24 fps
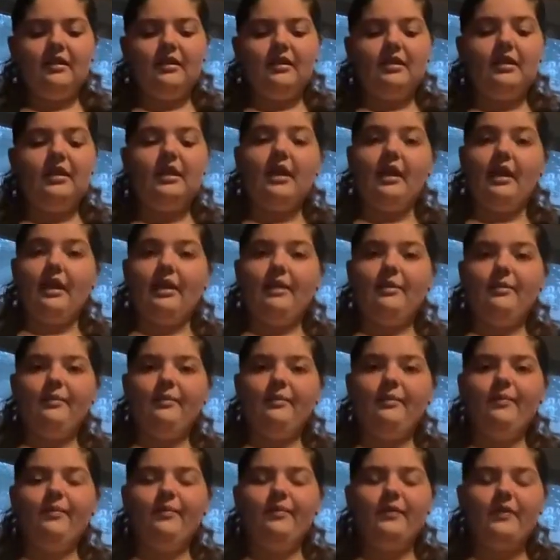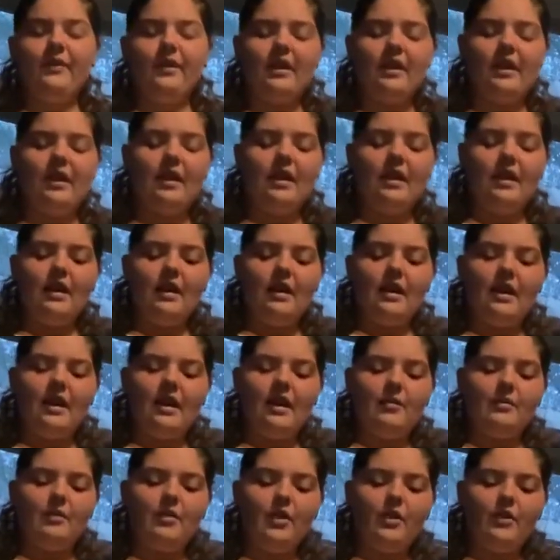Today,
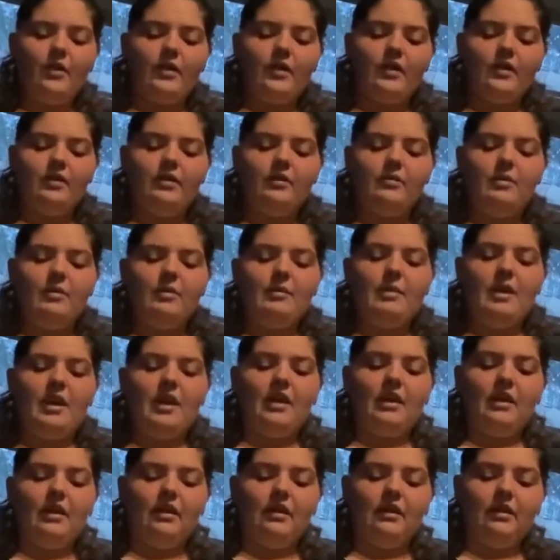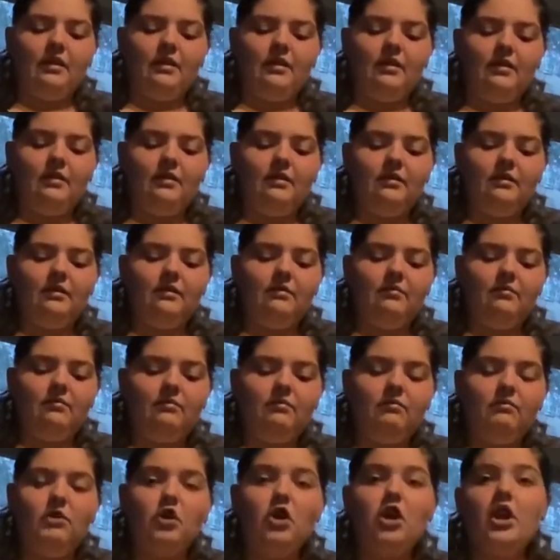I'm going to be making
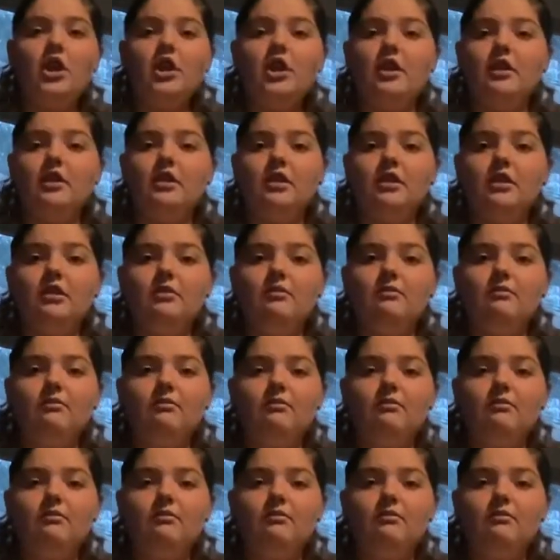curtains.